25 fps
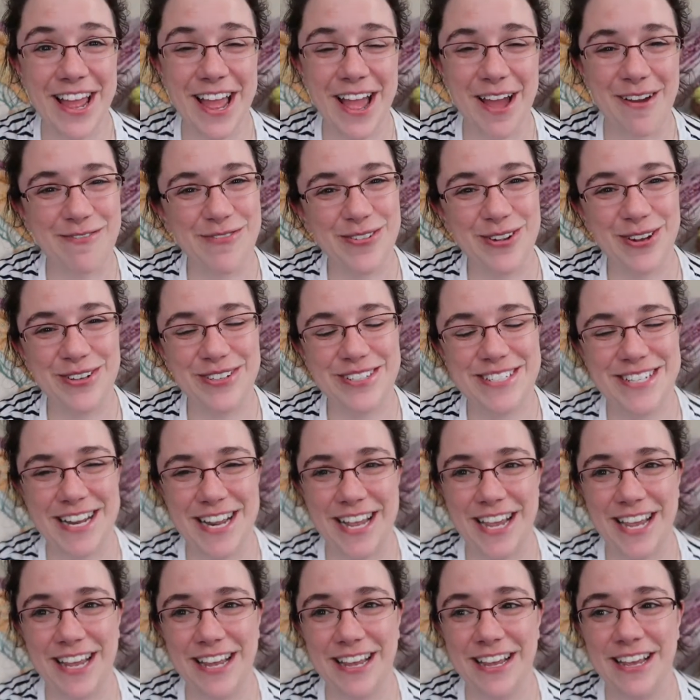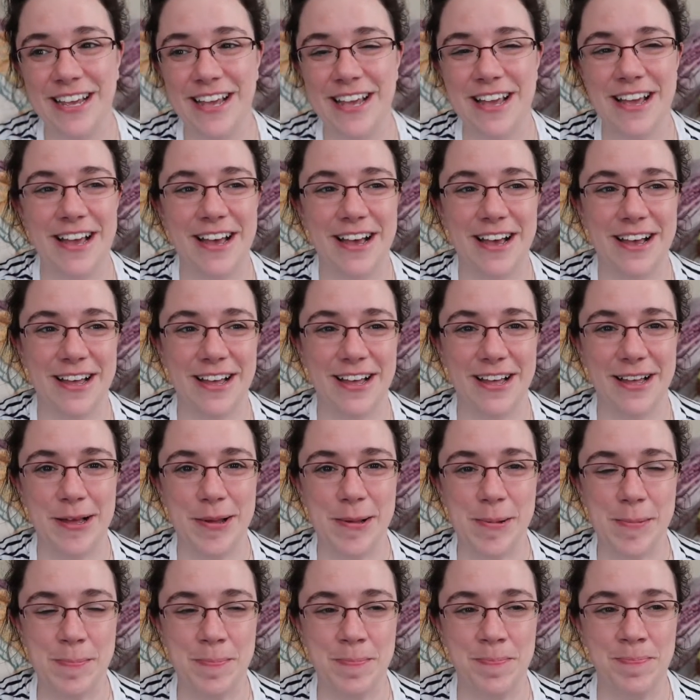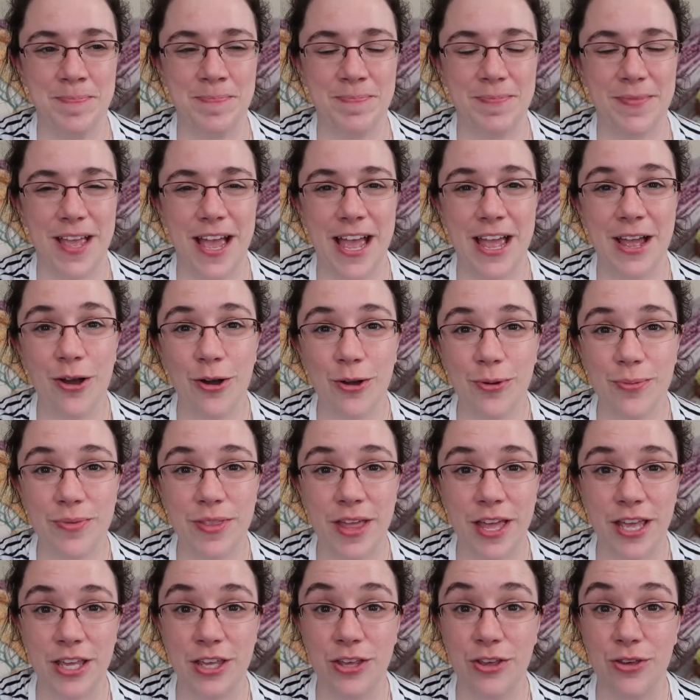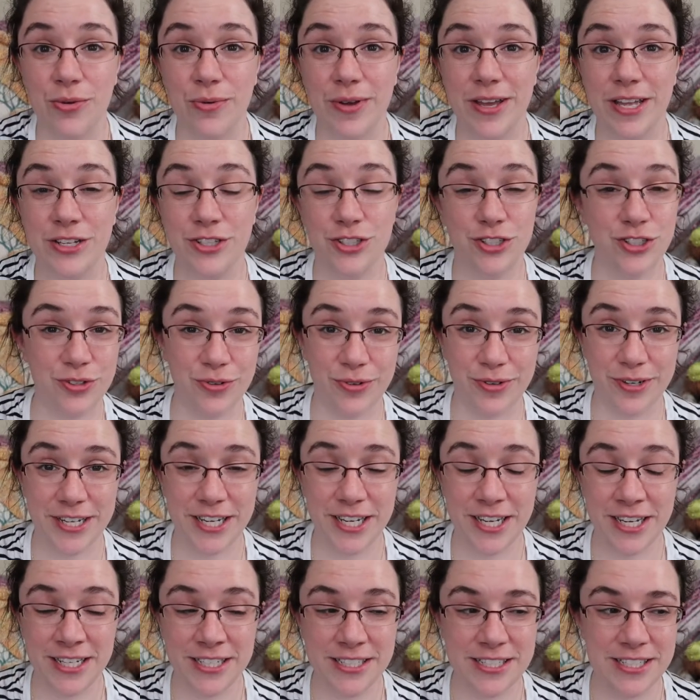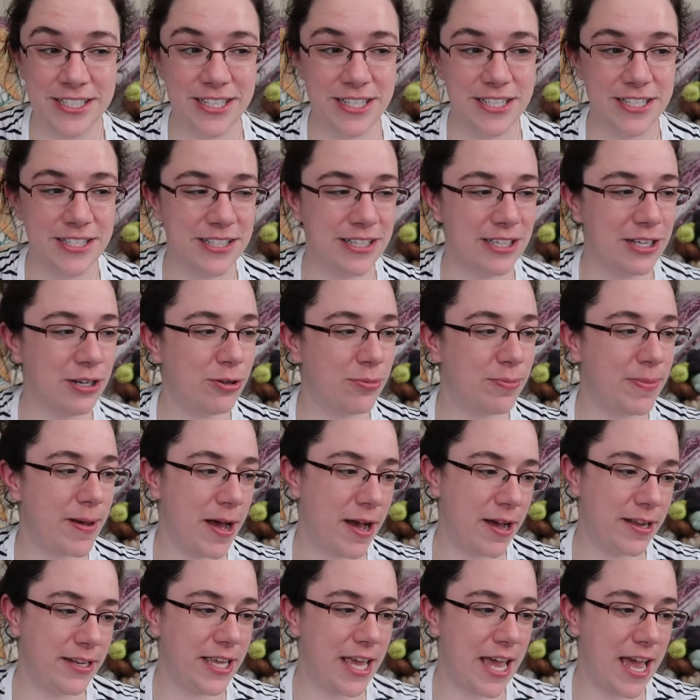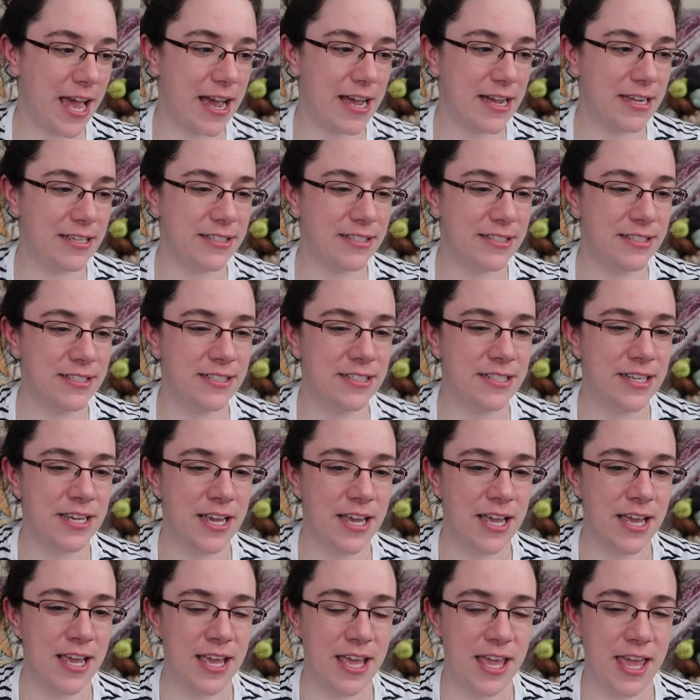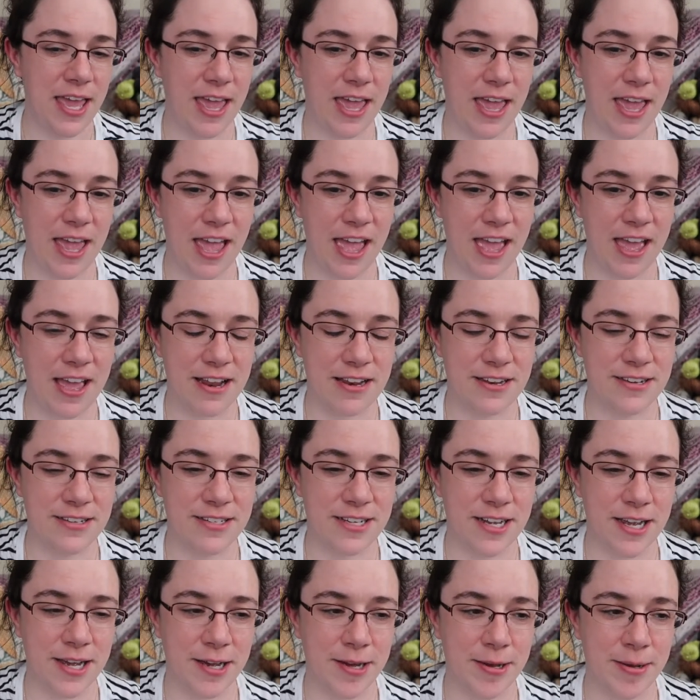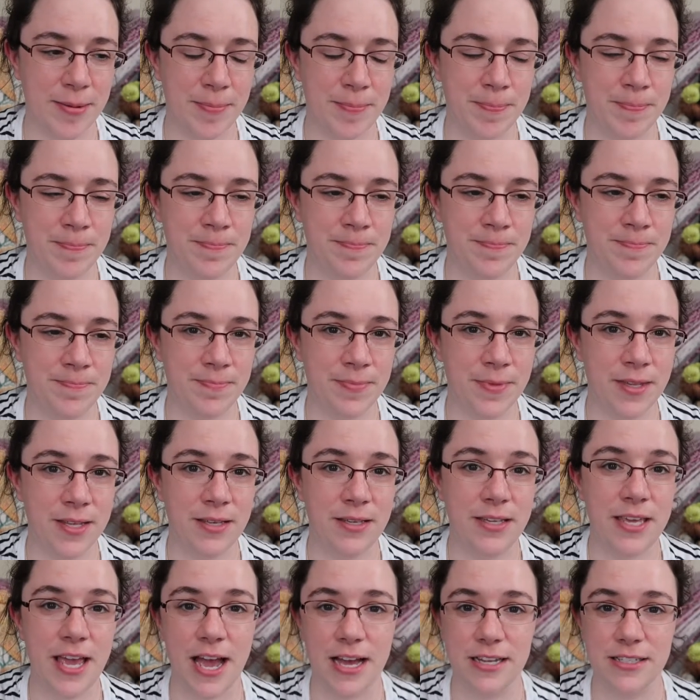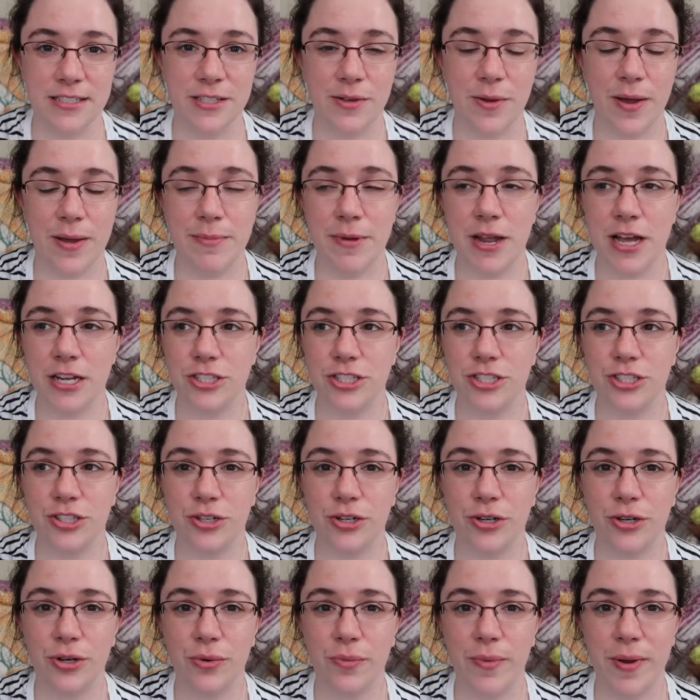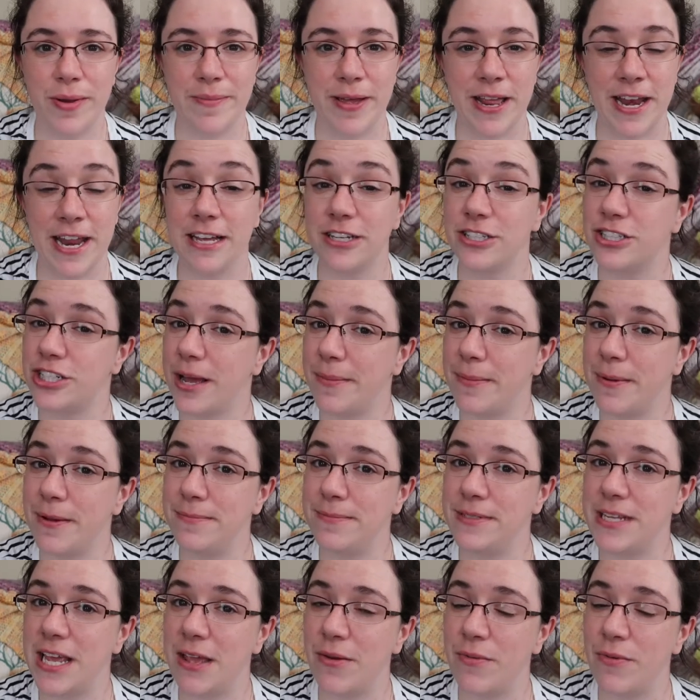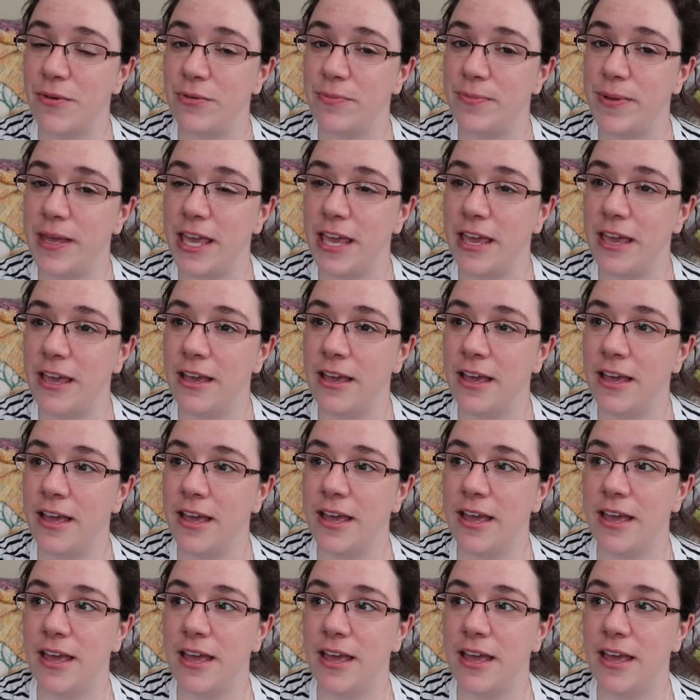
I have for you today. I hope that you enjoyed this little podcast. And yeah, so I'm not sure when my next shop update will be.